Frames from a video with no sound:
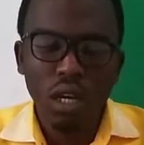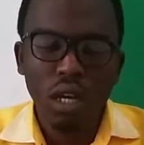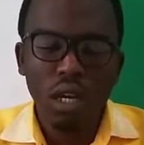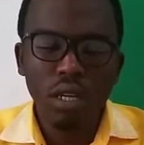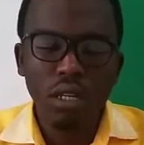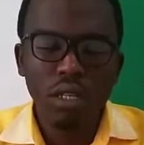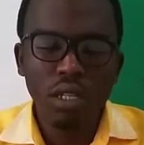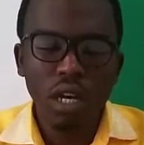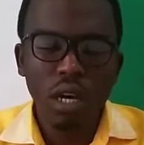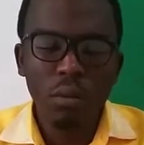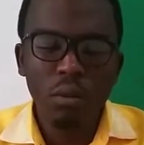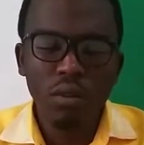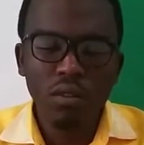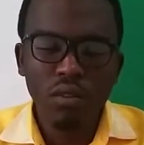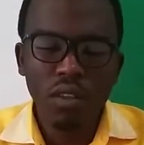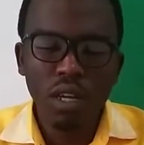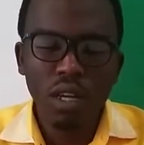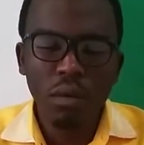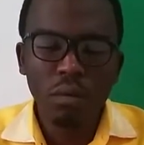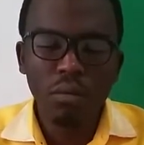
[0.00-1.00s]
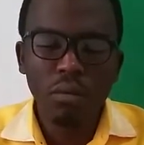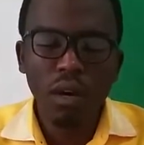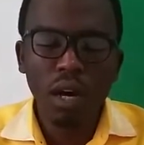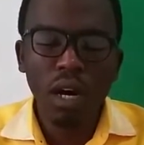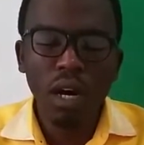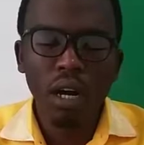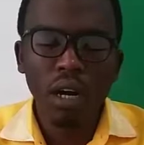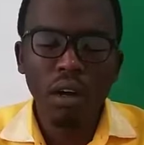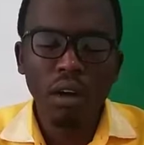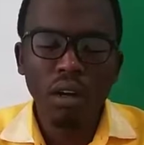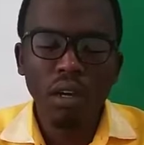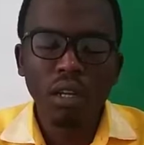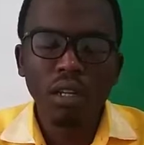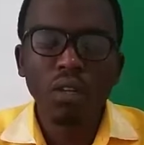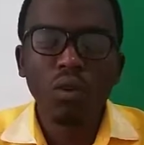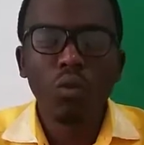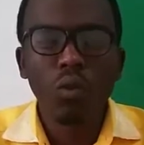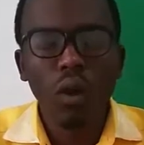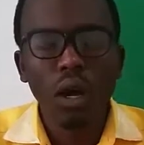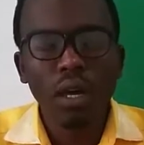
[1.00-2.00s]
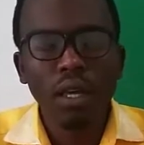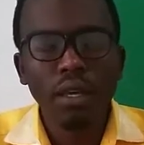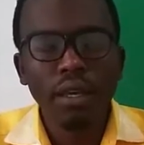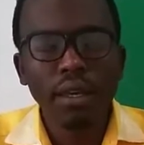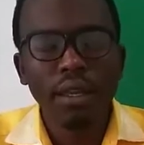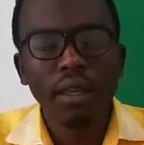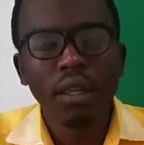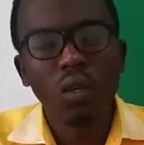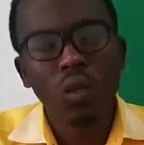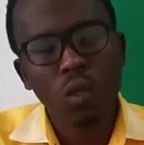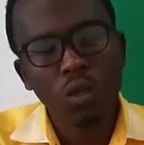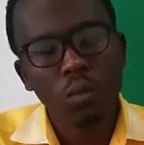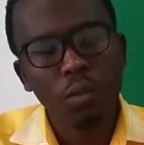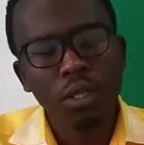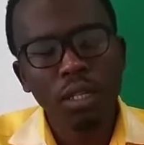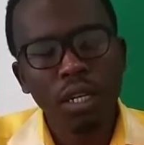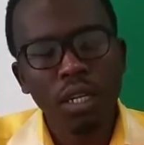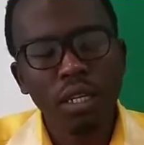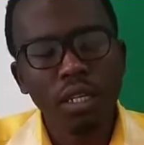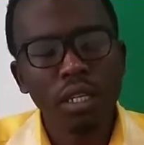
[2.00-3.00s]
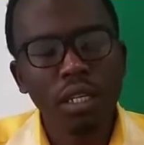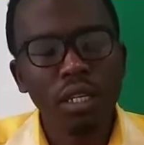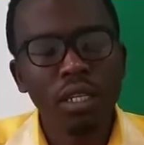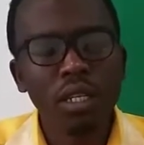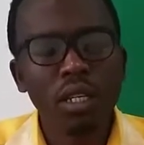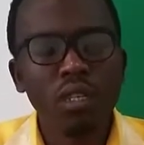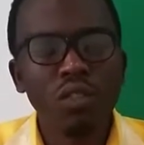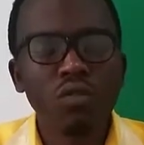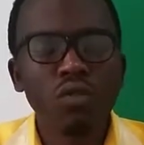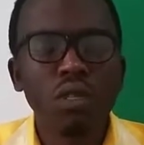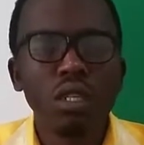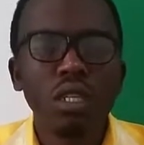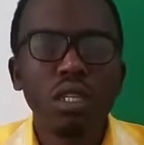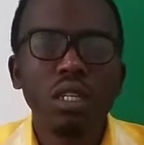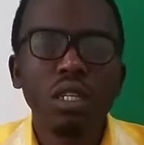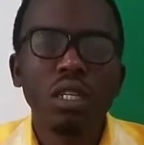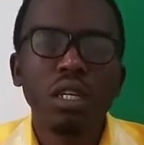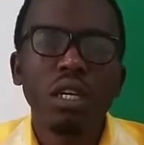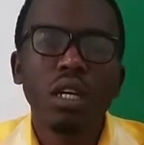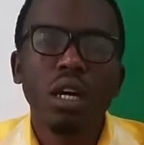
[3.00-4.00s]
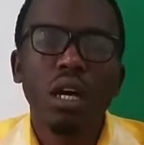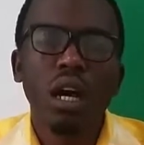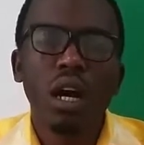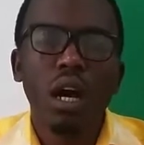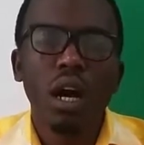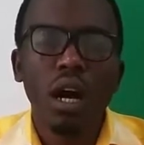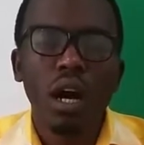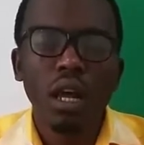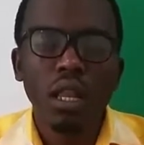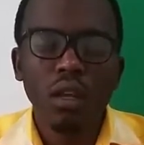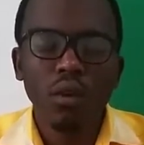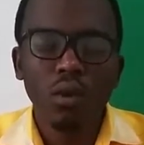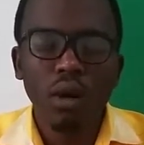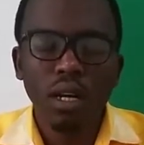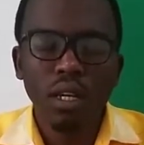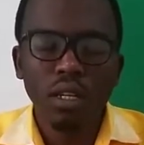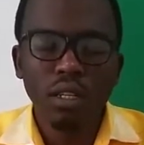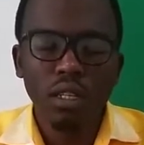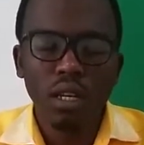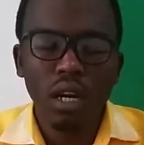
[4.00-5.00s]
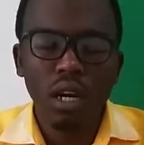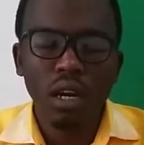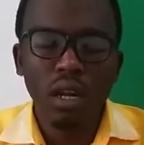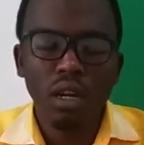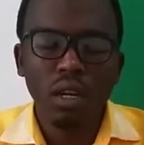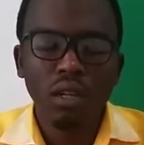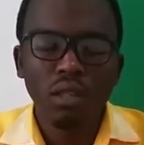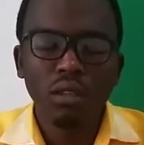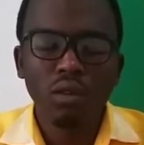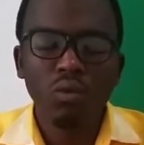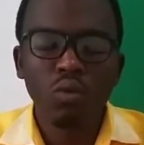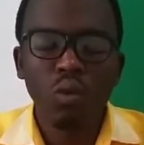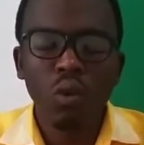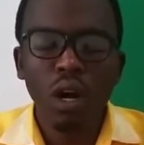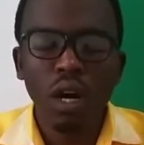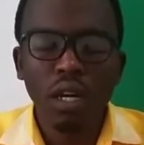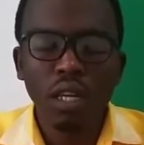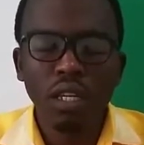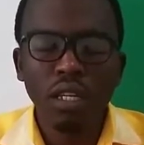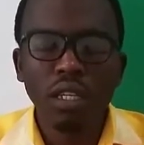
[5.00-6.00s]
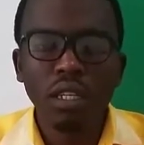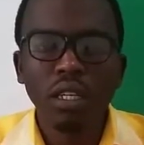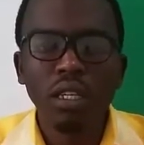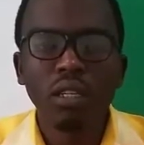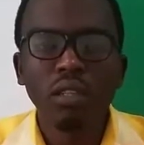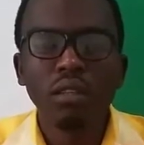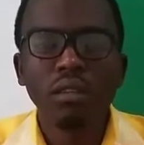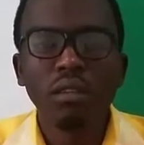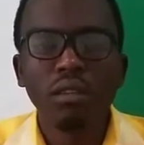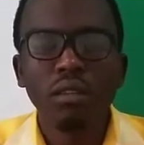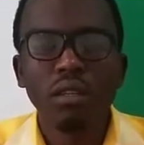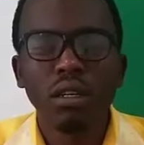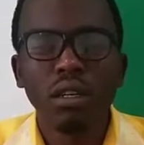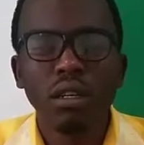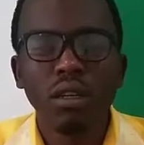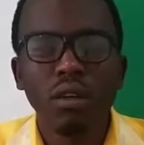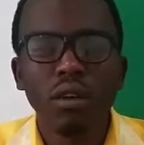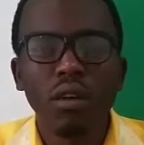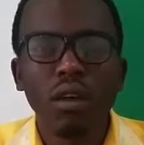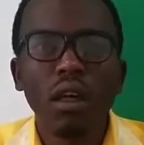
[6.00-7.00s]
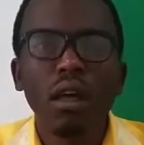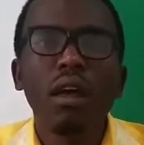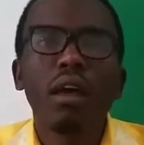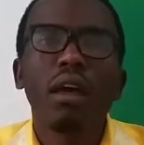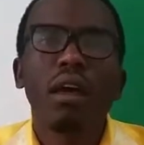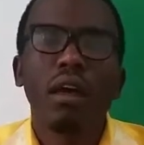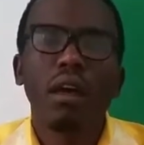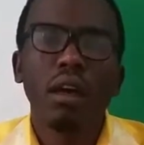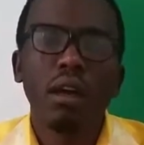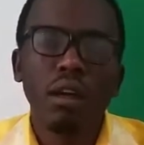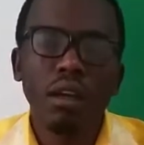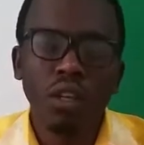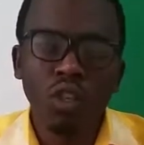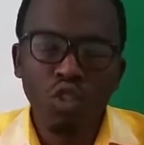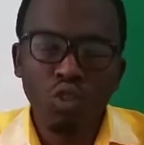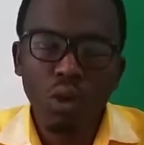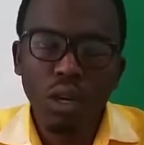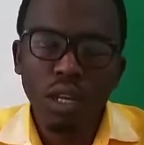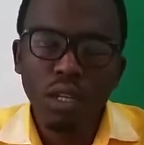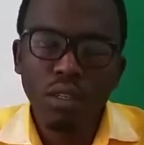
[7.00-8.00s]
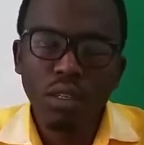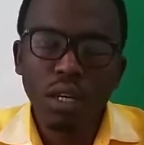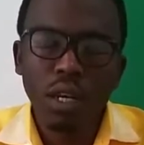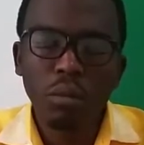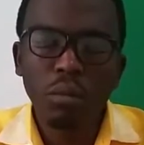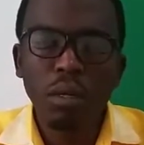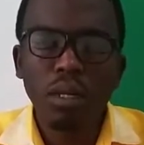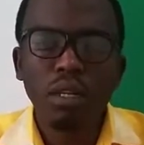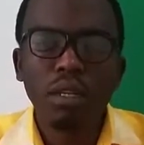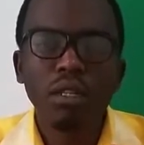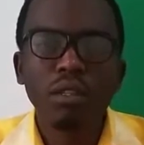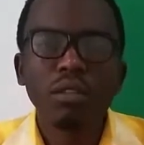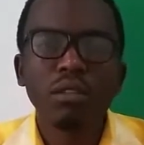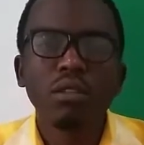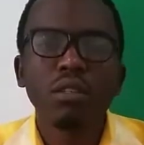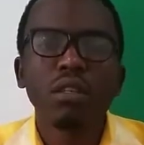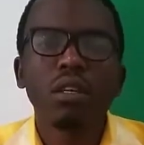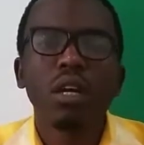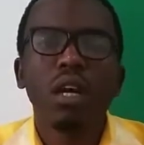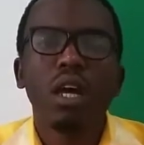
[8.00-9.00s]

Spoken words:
and some of them are working in the hospitality industry, other ones are working in insurance companies,